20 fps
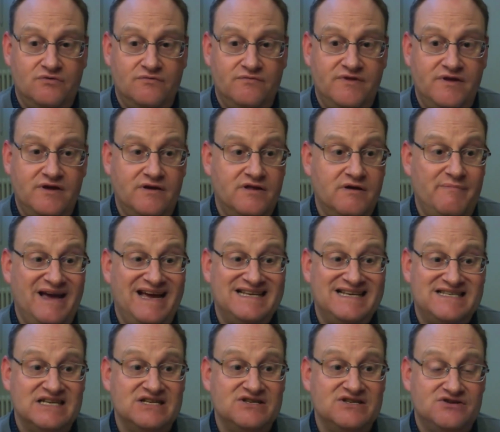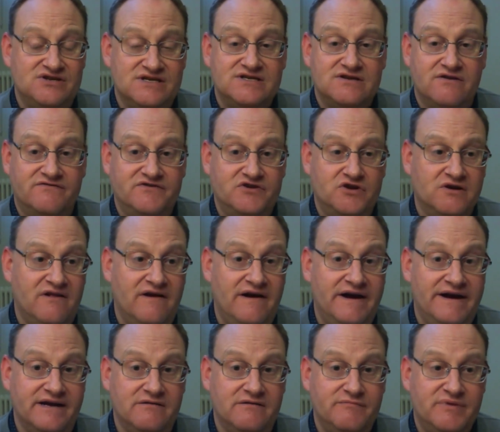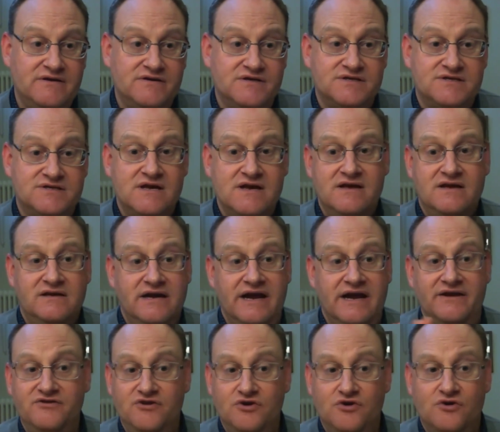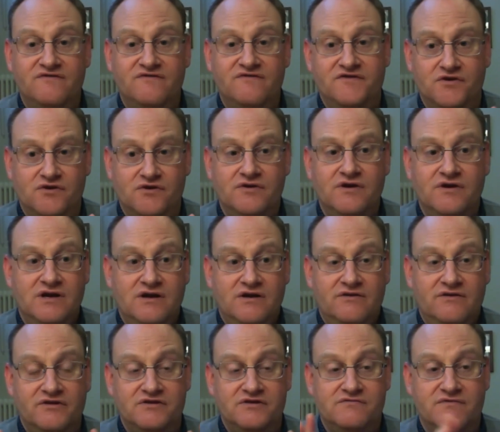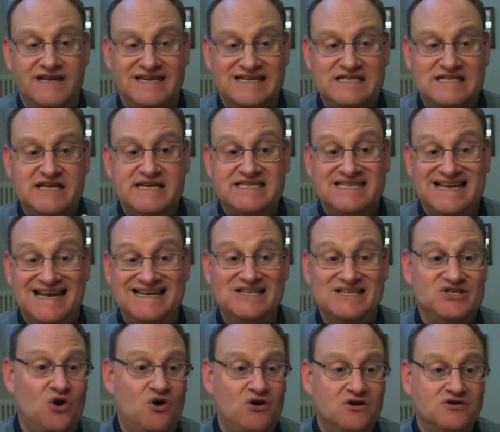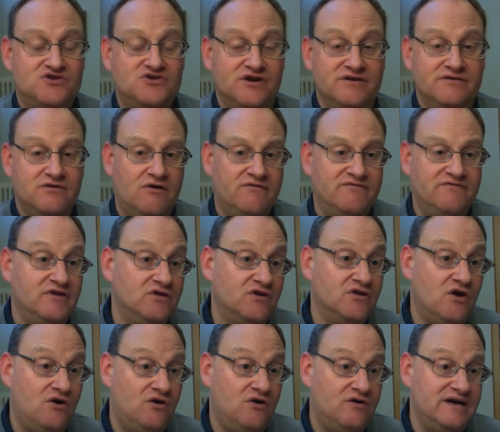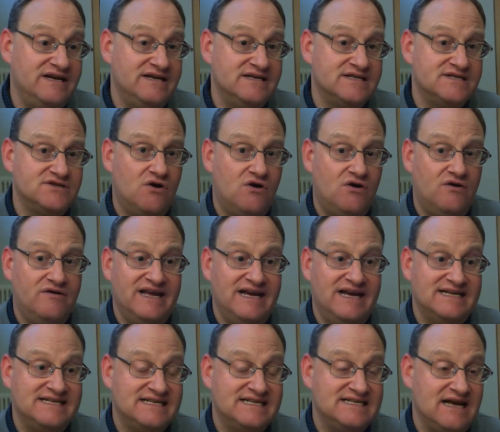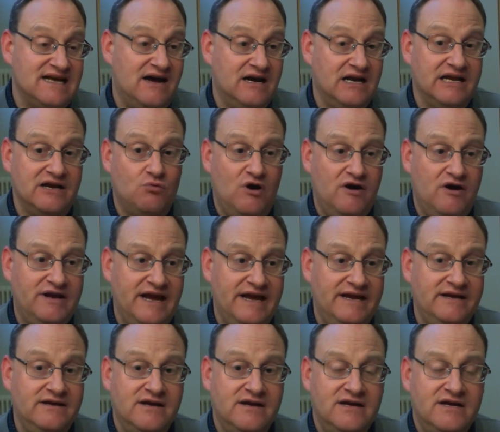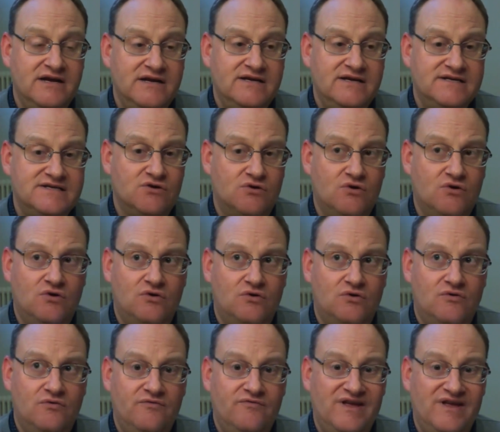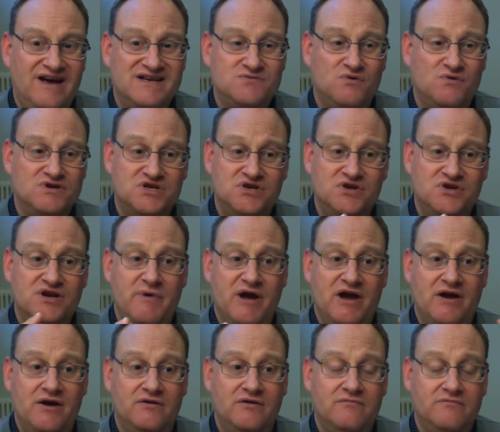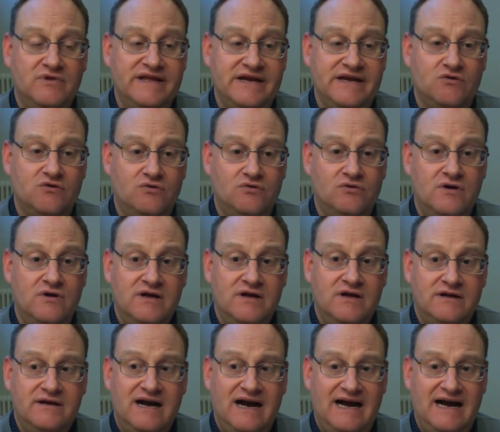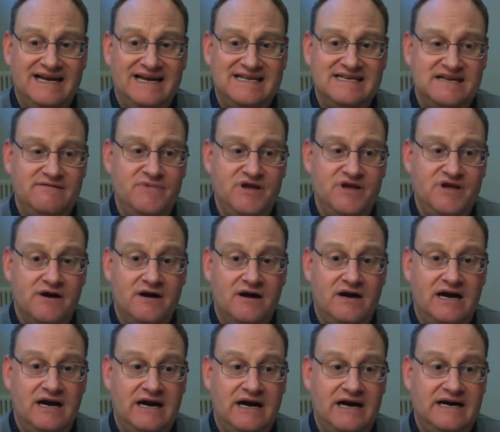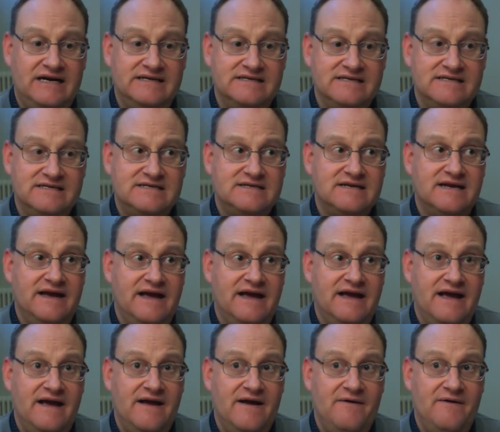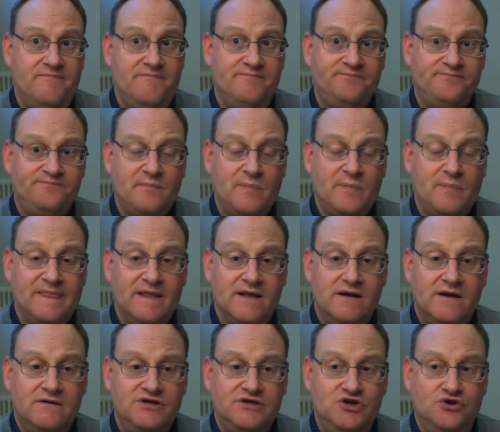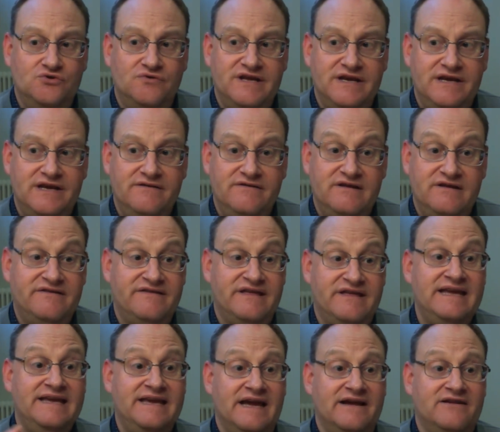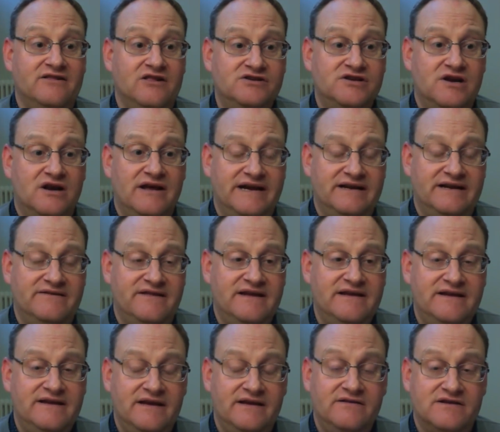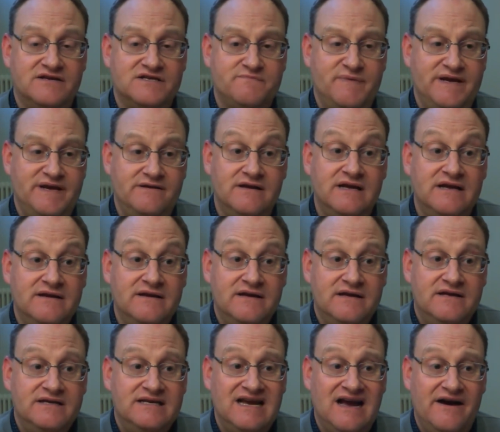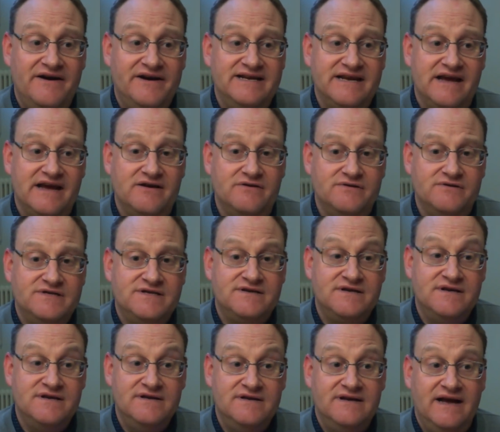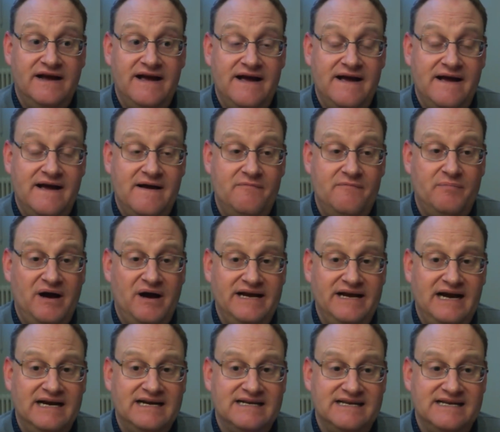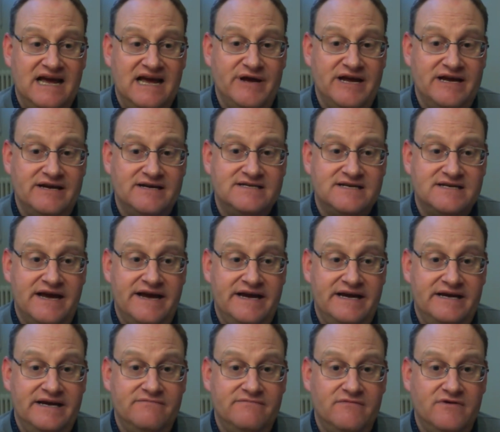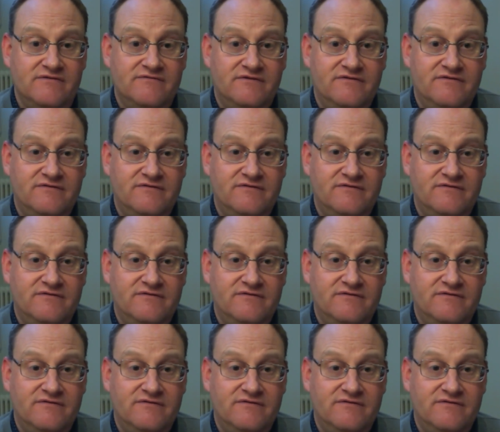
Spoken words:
the best interests of your client, because in your view, the existing doctrine of the law is not necessarily working. So that's what's good about legal academia and, the thinking, the underlying thinking that's been carried out by academics in